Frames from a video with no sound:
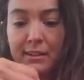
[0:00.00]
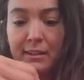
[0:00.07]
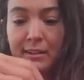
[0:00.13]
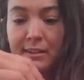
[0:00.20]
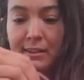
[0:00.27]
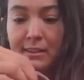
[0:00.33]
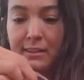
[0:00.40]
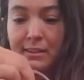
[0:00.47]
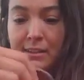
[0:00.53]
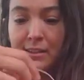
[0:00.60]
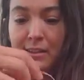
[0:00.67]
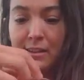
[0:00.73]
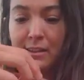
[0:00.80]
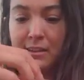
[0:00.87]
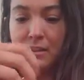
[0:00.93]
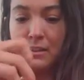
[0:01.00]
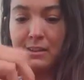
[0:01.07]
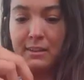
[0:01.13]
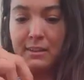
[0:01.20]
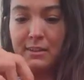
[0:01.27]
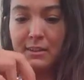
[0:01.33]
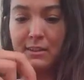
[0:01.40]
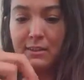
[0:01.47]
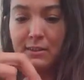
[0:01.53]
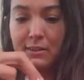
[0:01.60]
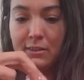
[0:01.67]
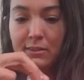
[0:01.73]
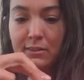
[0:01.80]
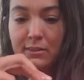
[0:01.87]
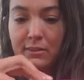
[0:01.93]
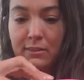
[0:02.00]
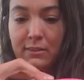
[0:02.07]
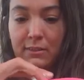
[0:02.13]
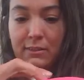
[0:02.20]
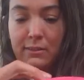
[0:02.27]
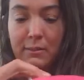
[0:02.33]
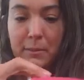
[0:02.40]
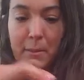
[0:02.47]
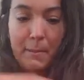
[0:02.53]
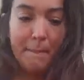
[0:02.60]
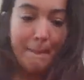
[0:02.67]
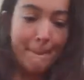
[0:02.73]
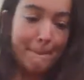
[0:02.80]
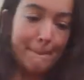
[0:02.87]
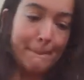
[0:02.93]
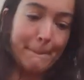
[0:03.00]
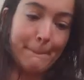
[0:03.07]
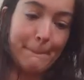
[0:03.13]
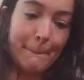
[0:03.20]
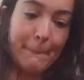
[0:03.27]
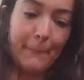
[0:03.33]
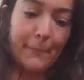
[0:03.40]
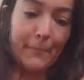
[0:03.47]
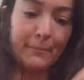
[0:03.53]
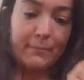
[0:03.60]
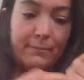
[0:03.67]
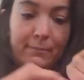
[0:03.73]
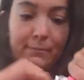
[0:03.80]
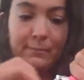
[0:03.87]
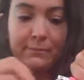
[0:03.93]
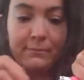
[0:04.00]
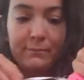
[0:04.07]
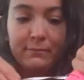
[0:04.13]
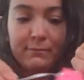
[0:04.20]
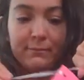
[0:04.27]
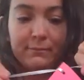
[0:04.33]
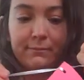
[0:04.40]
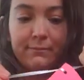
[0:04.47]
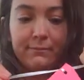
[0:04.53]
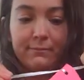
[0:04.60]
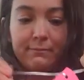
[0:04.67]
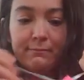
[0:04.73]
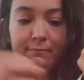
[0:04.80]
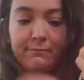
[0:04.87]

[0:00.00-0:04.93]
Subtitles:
Nobody speaks.